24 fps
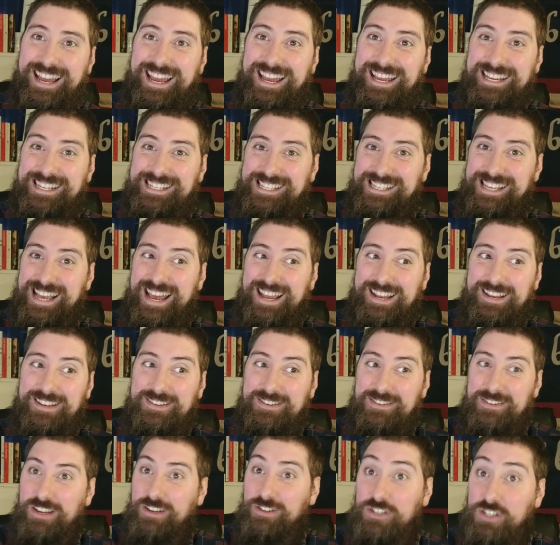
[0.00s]
he said,
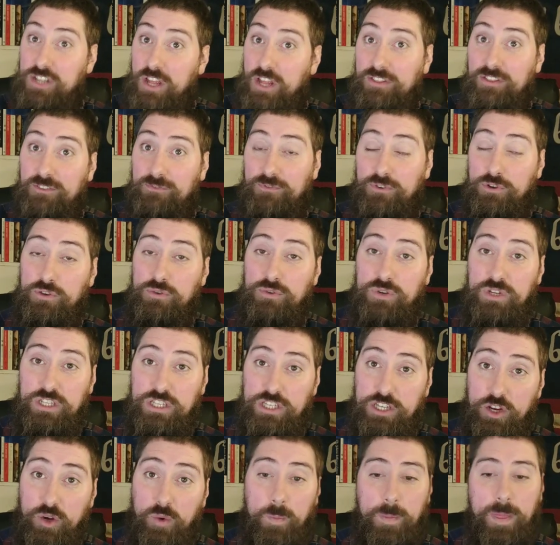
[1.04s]
there's nothing for you to
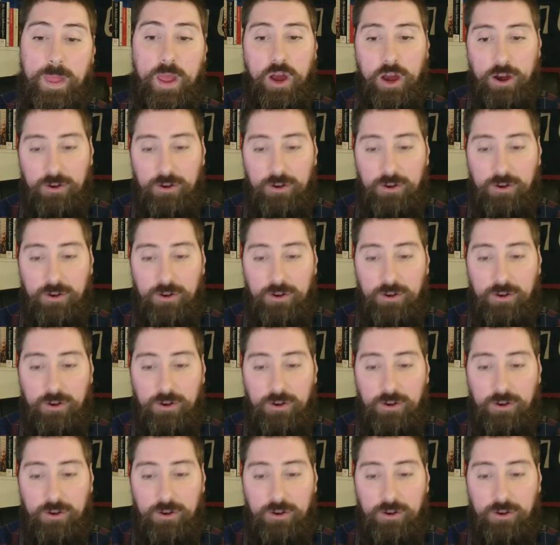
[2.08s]
do.